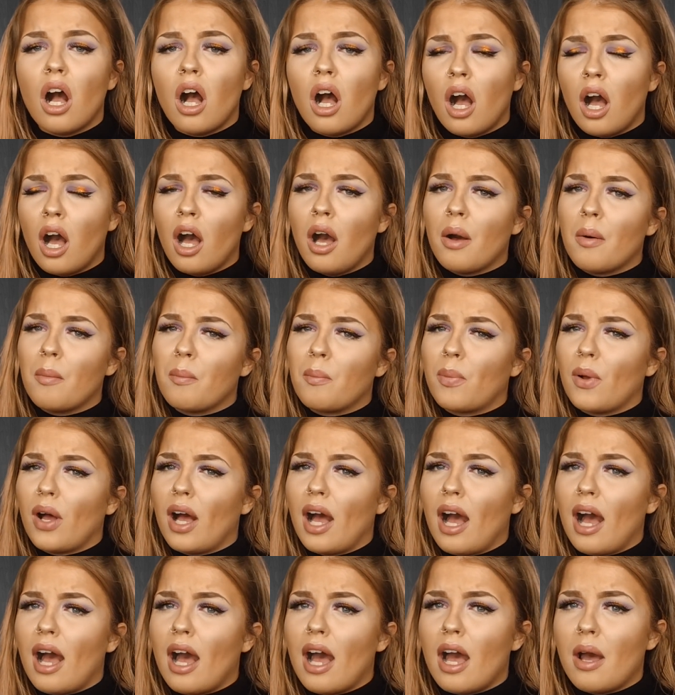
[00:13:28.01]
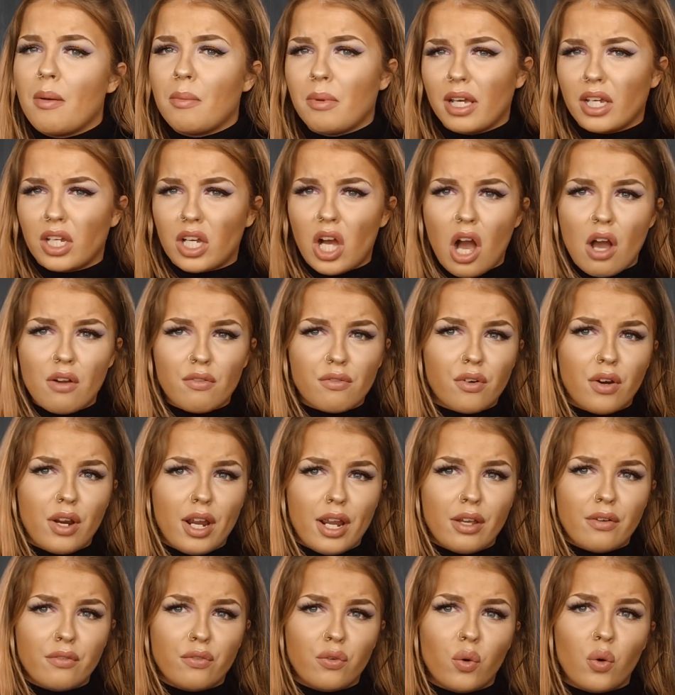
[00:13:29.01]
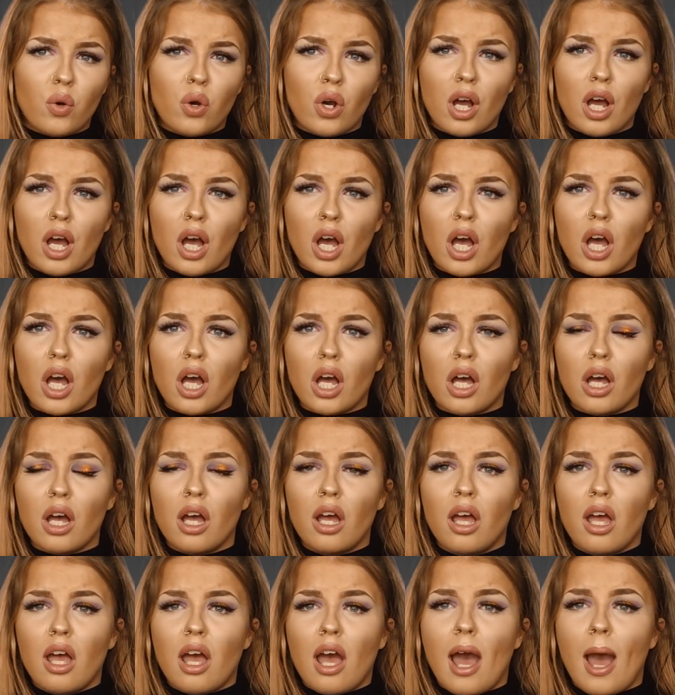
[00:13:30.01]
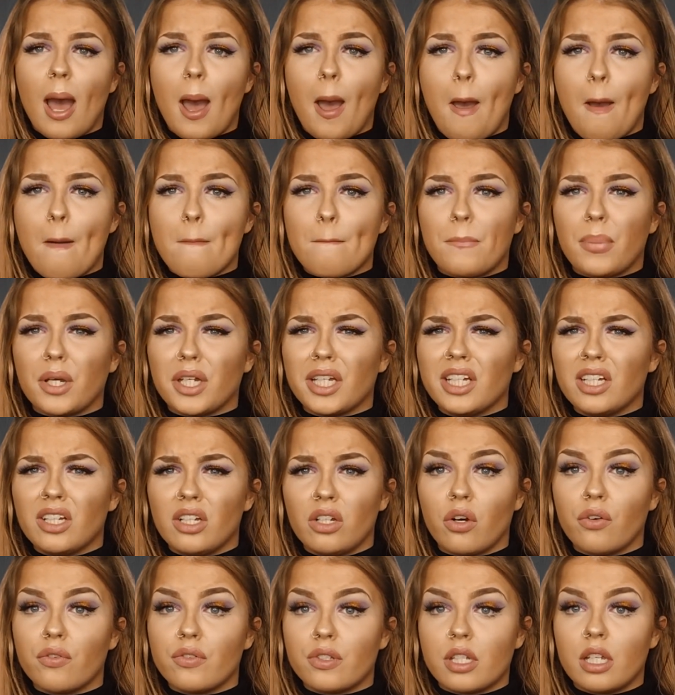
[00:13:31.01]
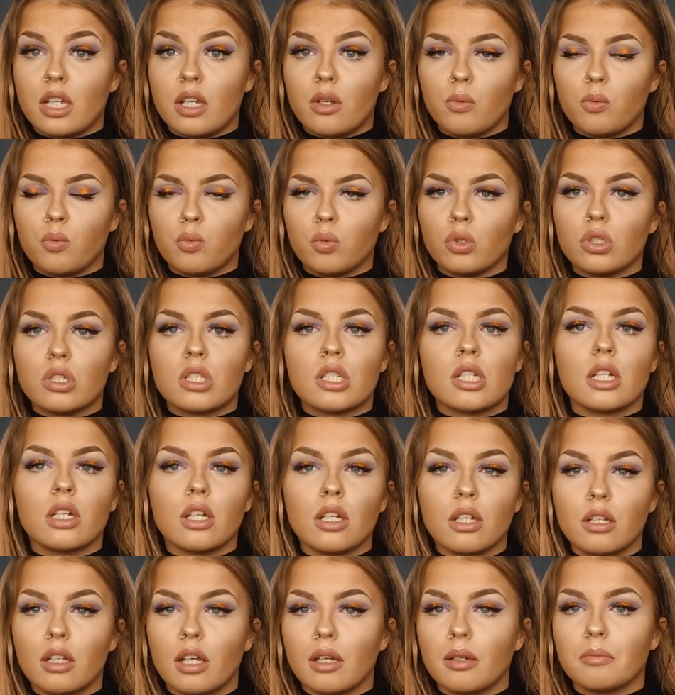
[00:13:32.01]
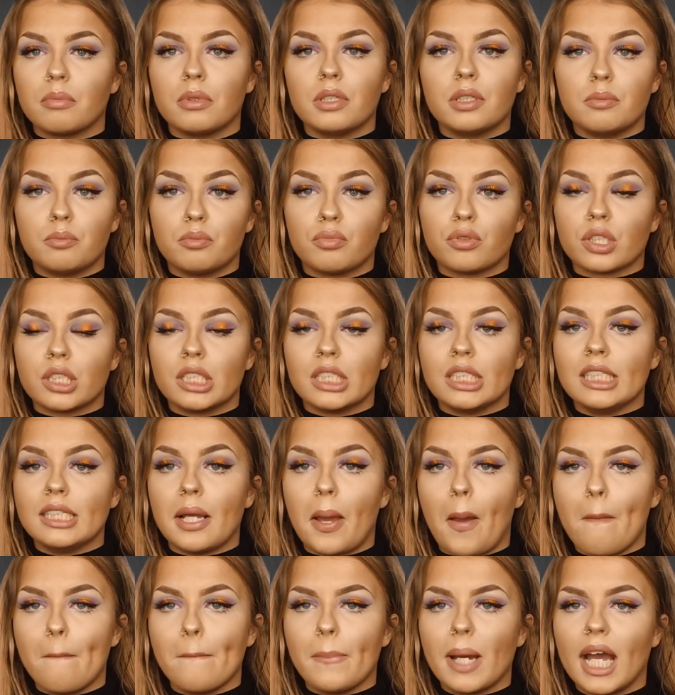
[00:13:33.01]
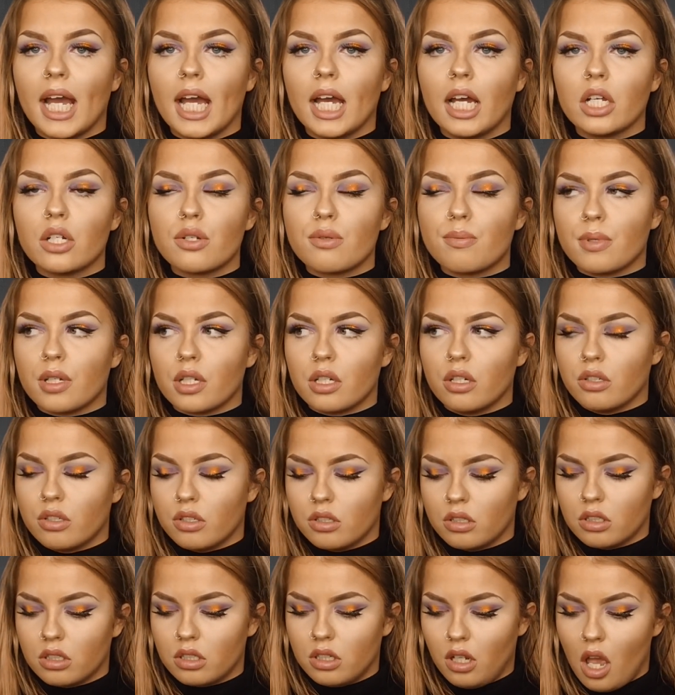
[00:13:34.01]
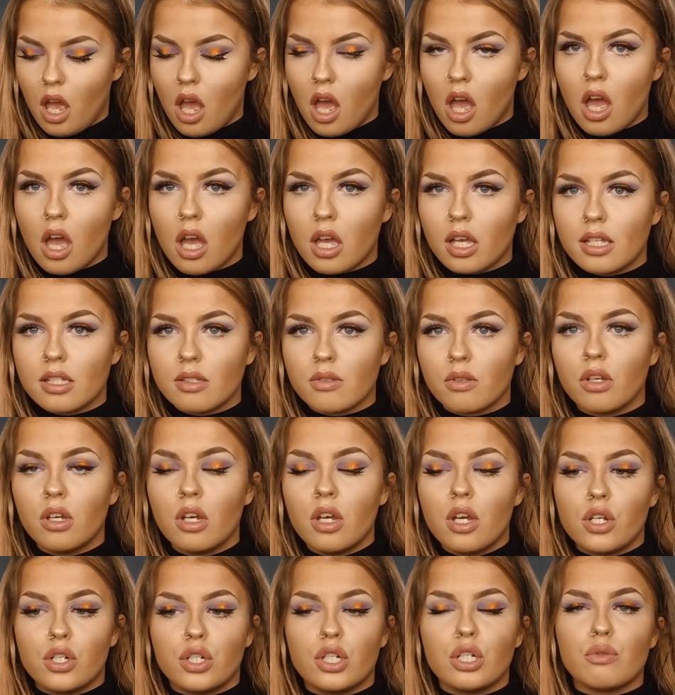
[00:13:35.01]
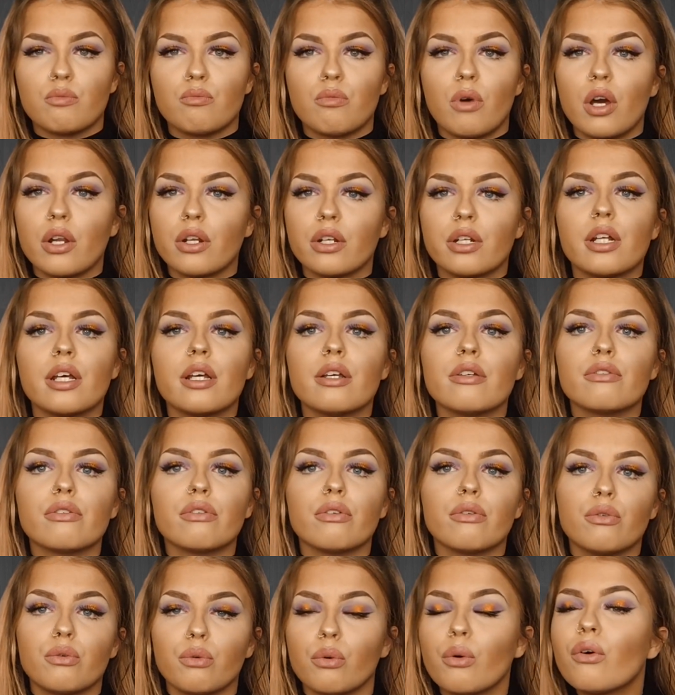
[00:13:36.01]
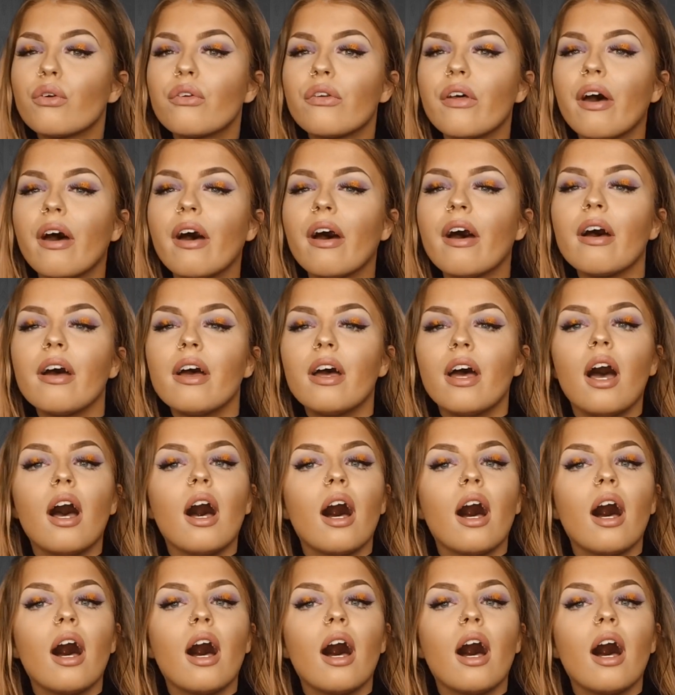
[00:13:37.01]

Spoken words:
up, like covering for her, but he obviously would still like be pretty mad because she's murdered his daughter.